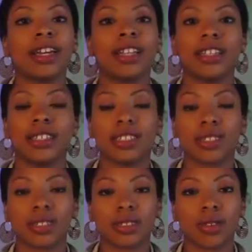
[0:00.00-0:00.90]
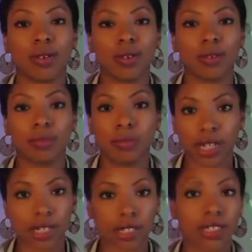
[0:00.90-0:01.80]
he's
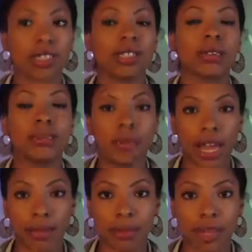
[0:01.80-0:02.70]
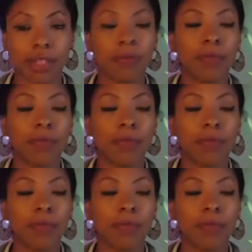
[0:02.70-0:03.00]
mixed. He's a black man.